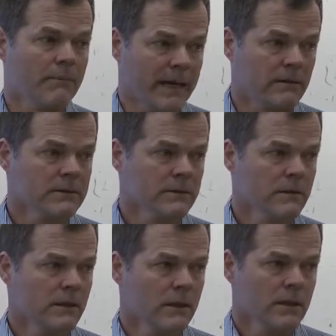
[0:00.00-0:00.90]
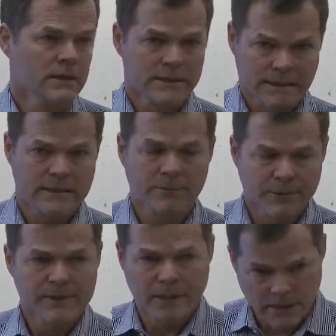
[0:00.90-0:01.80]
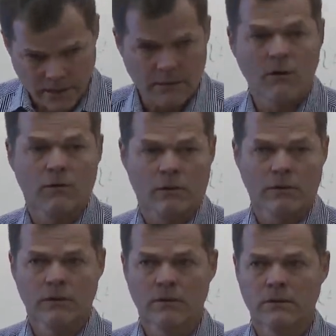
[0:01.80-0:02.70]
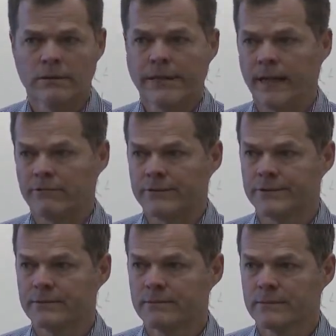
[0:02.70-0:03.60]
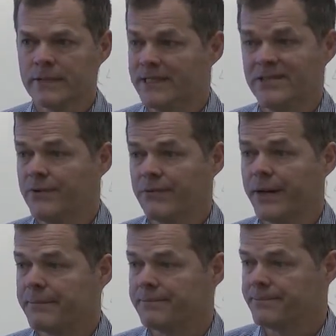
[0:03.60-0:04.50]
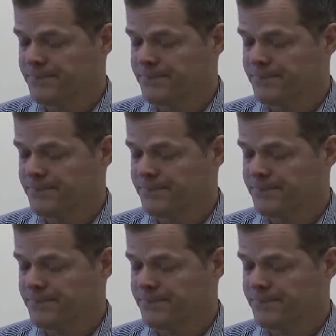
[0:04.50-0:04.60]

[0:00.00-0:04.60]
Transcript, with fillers: about sixty percent lower than average. It didn't rain.